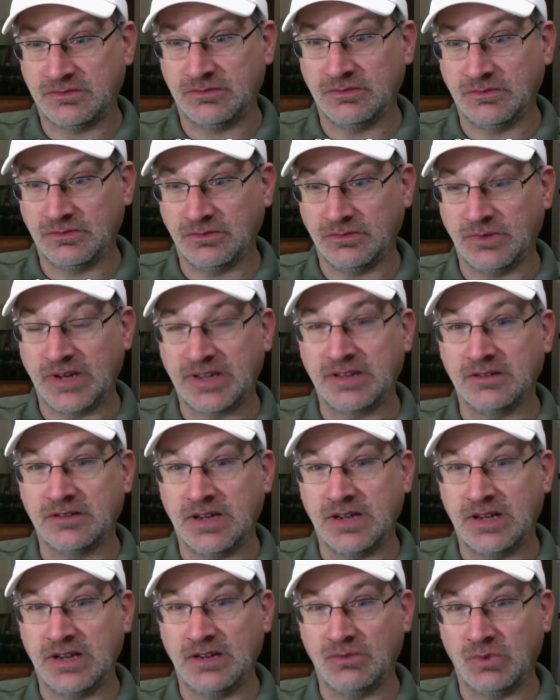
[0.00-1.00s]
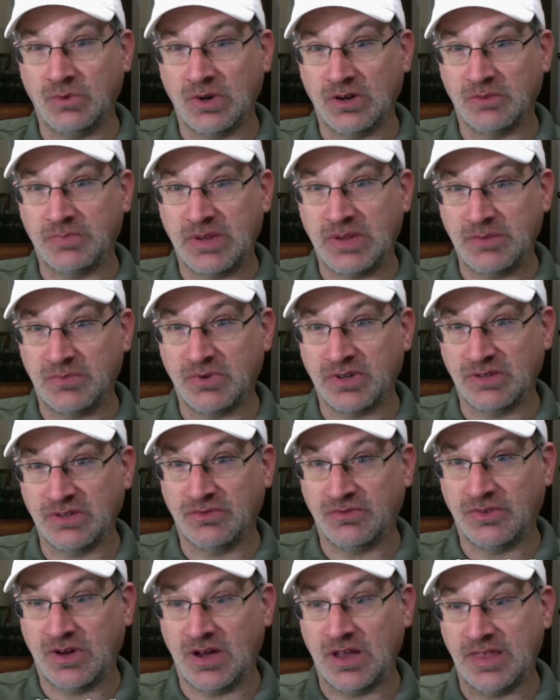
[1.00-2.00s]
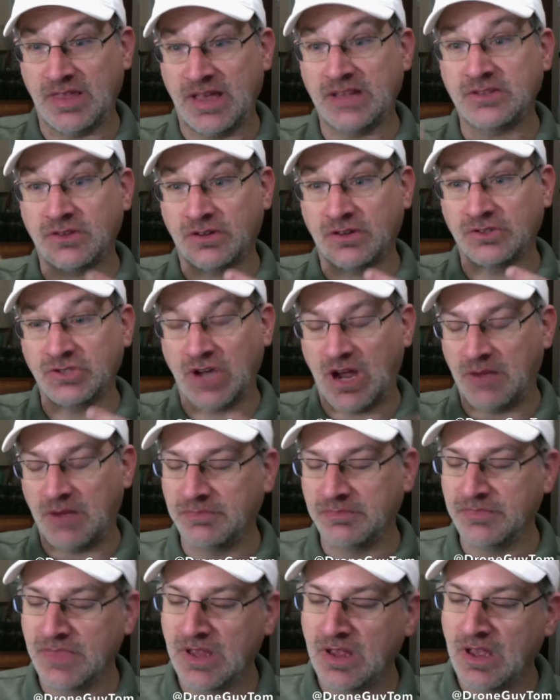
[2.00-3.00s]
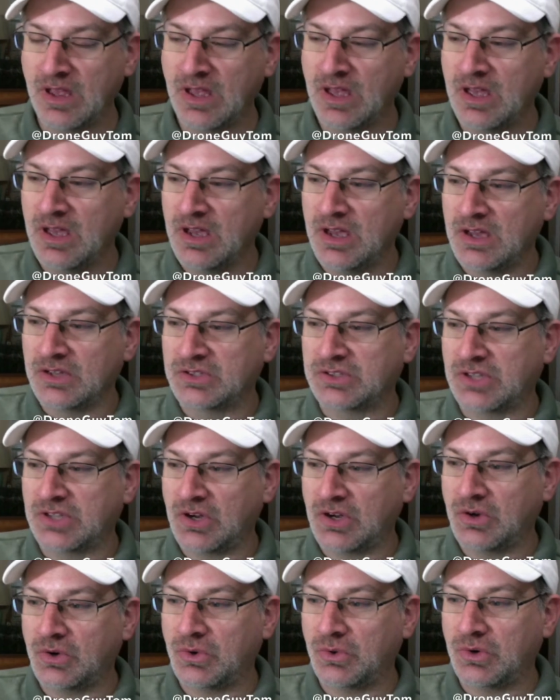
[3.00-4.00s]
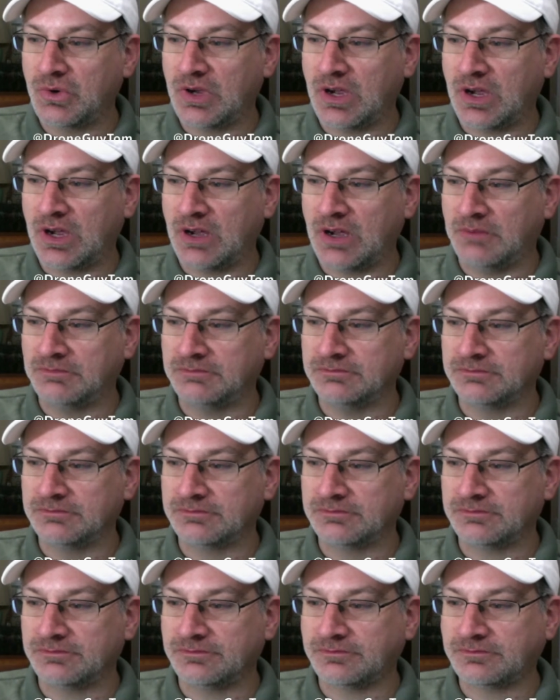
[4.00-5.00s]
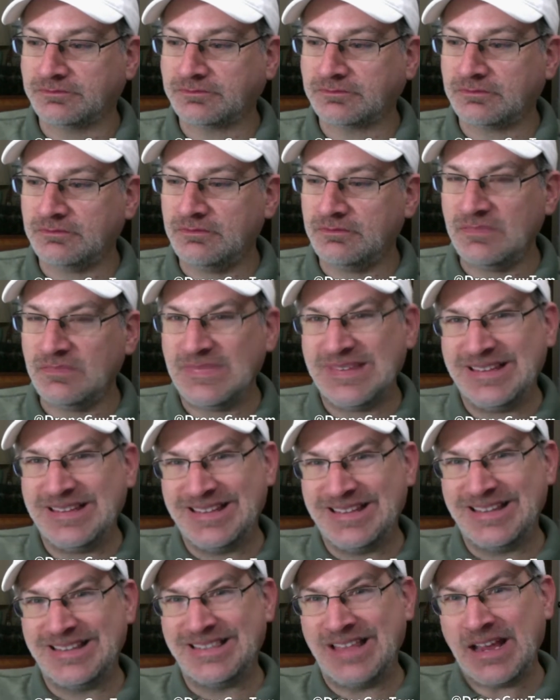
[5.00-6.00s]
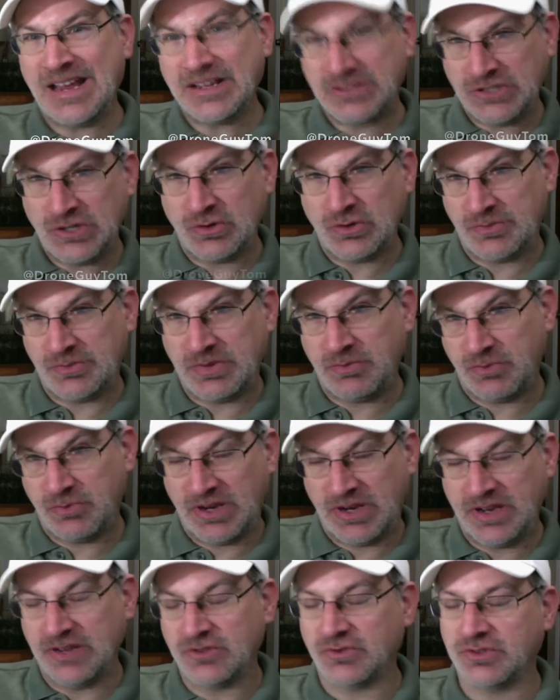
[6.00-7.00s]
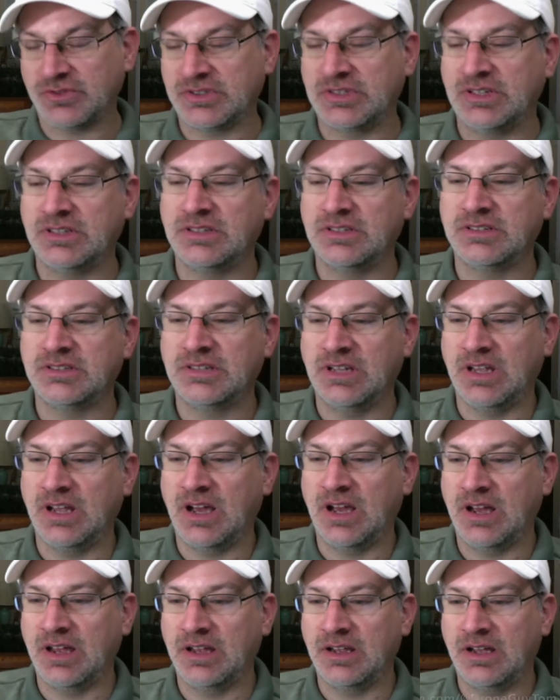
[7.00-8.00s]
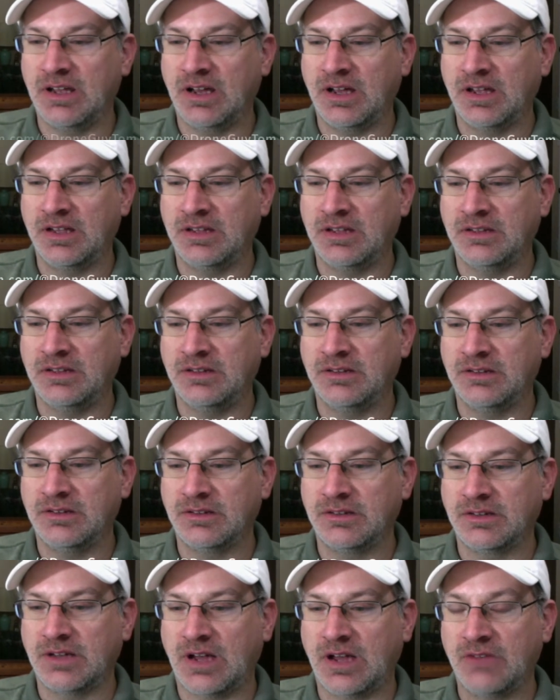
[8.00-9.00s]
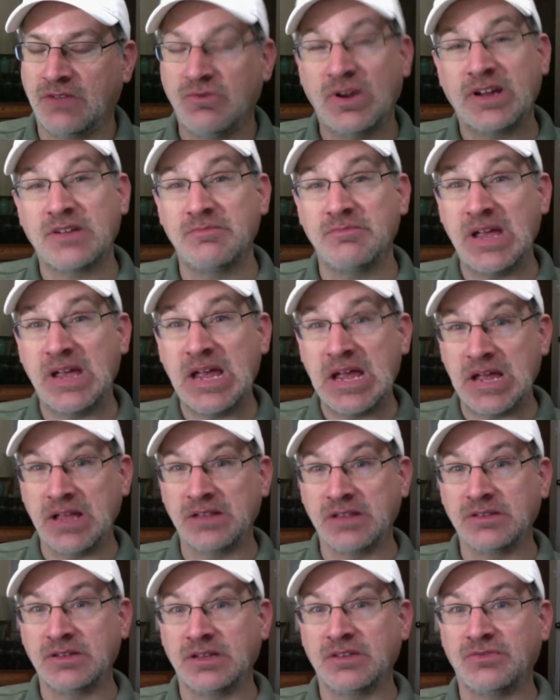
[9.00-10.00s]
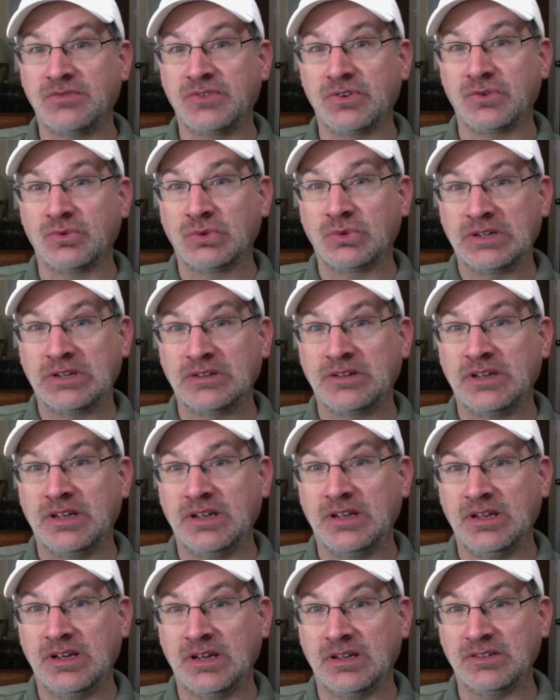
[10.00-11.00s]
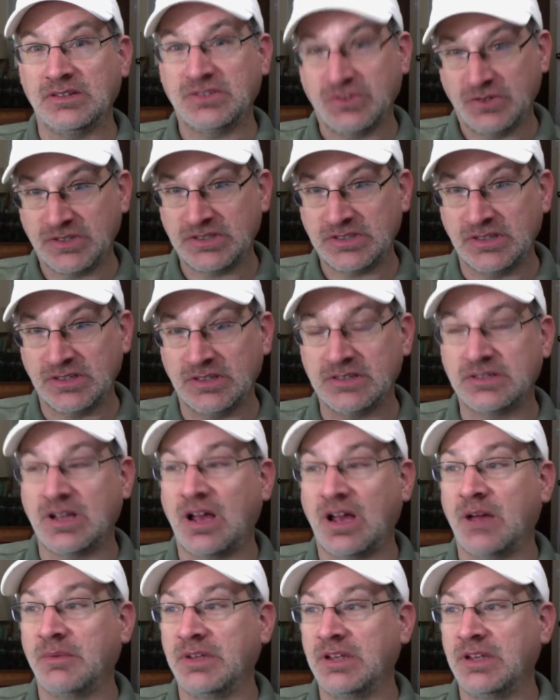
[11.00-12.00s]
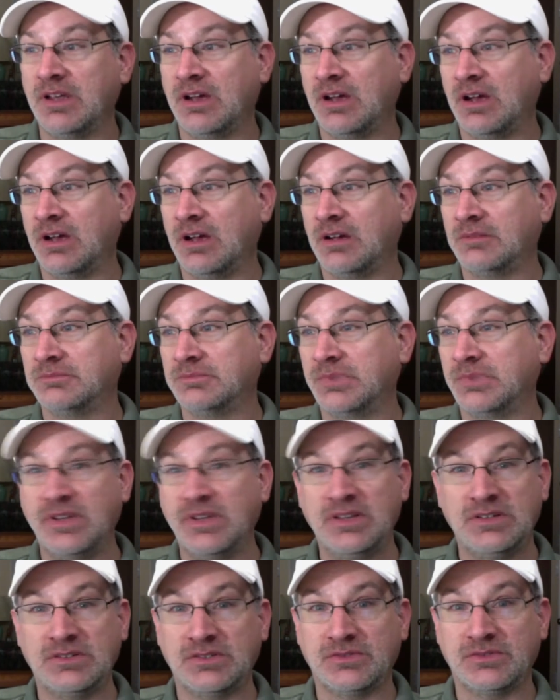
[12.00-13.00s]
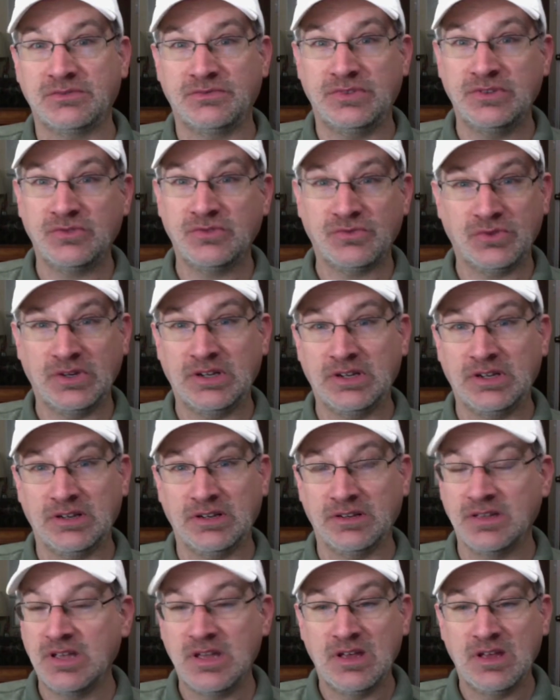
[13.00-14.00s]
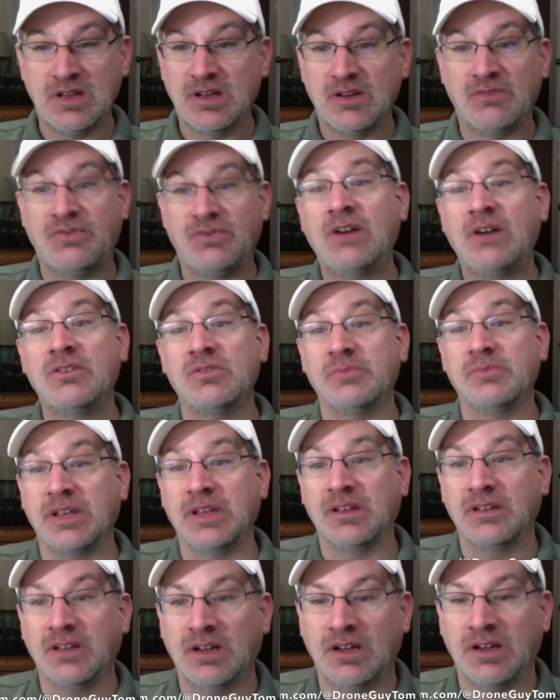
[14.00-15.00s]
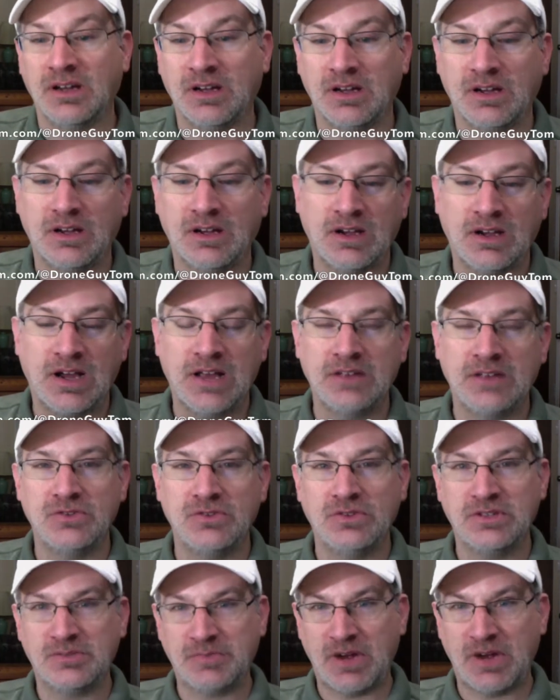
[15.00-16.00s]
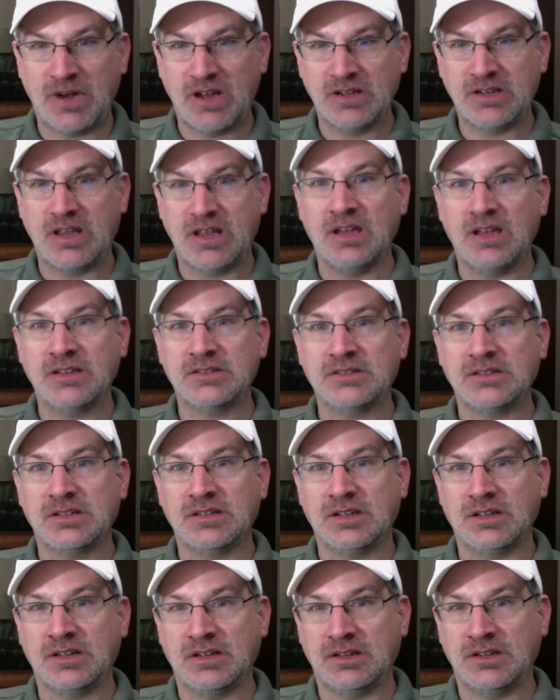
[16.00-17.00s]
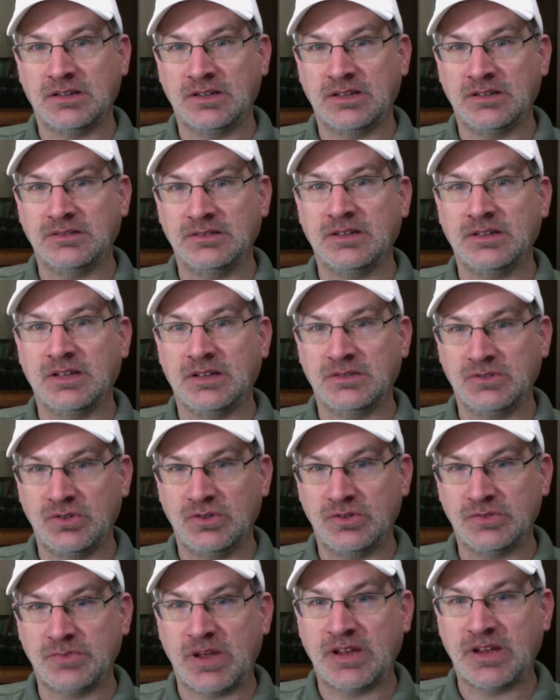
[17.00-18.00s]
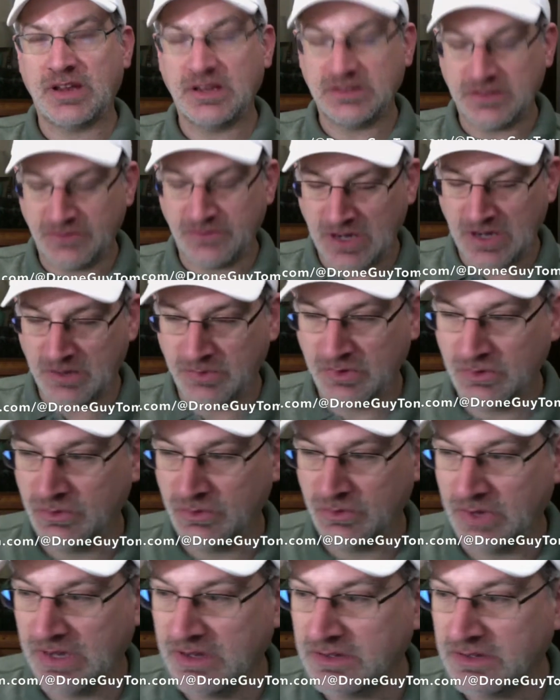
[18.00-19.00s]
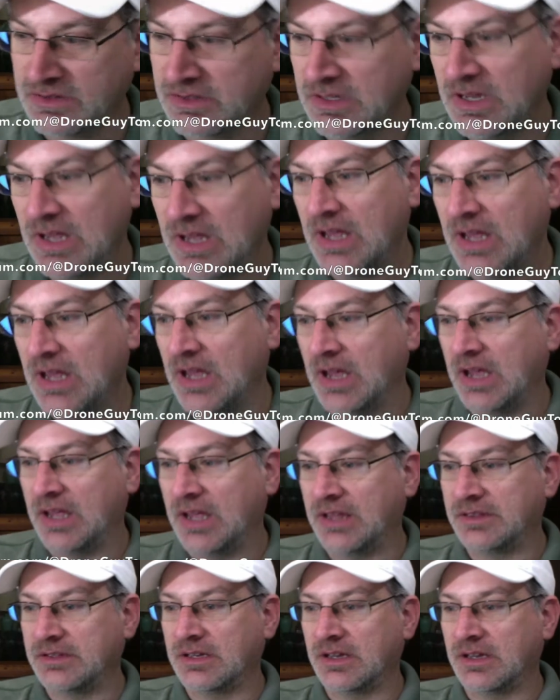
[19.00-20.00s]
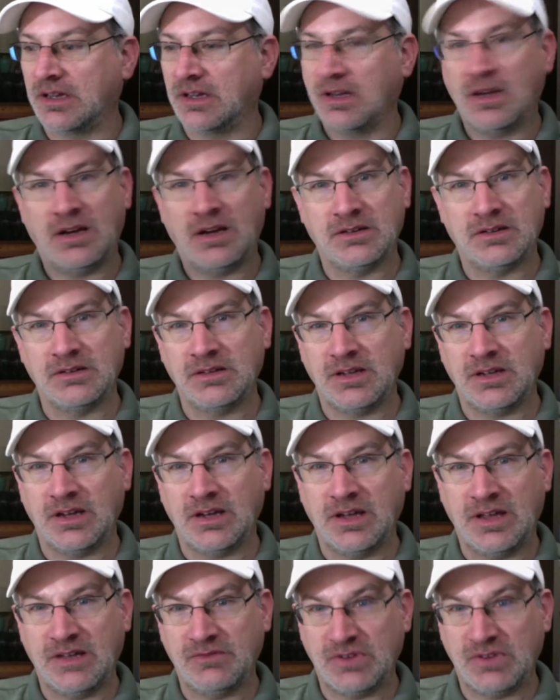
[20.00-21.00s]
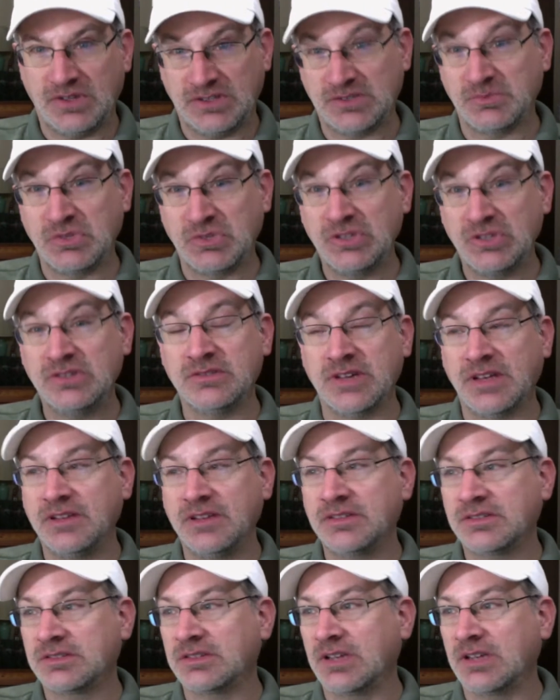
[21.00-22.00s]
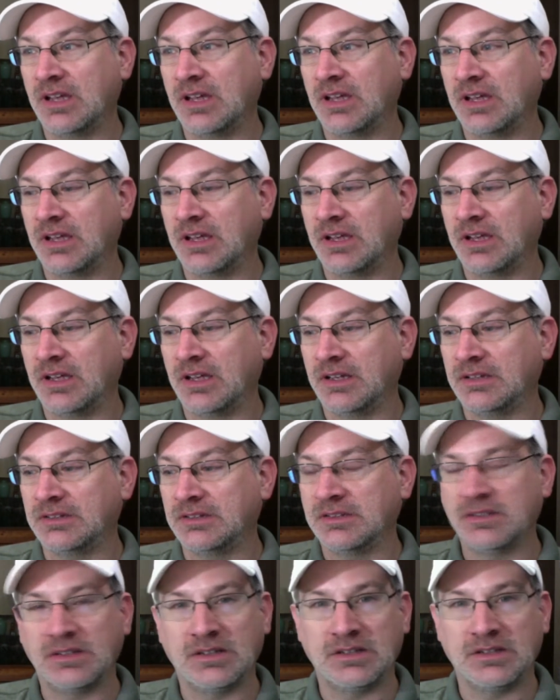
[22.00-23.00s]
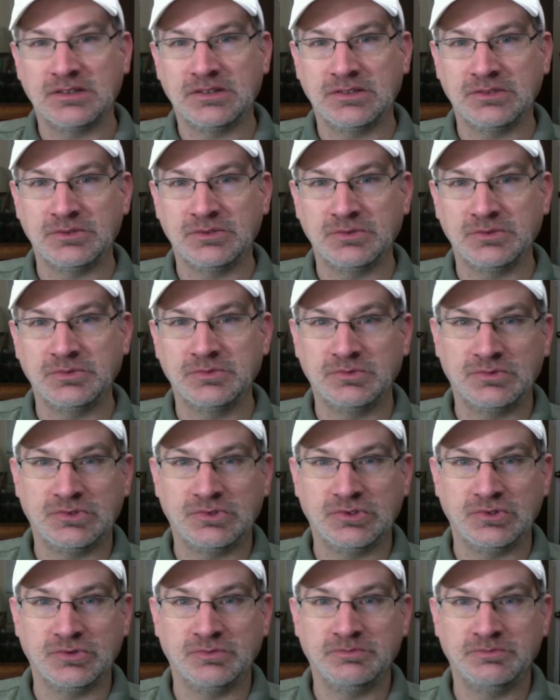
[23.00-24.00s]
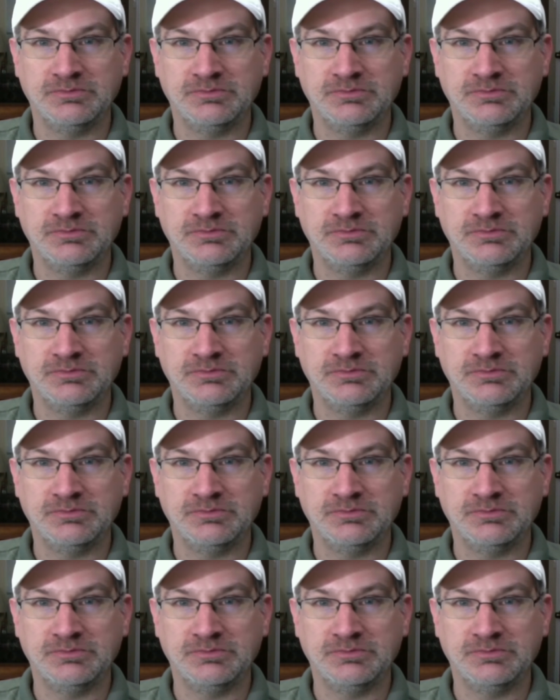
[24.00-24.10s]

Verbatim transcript: regulating where people can fly. That's our job. So um, next year would be pretty interesting to see. I, I, I recommend if you're really uh, serious in this hobby, um, please feel free to follow me. Uh, I do this podcast. Uh, I, I do this podcast every couple of weeks and uh, I'll, I have like some good links and uh, to to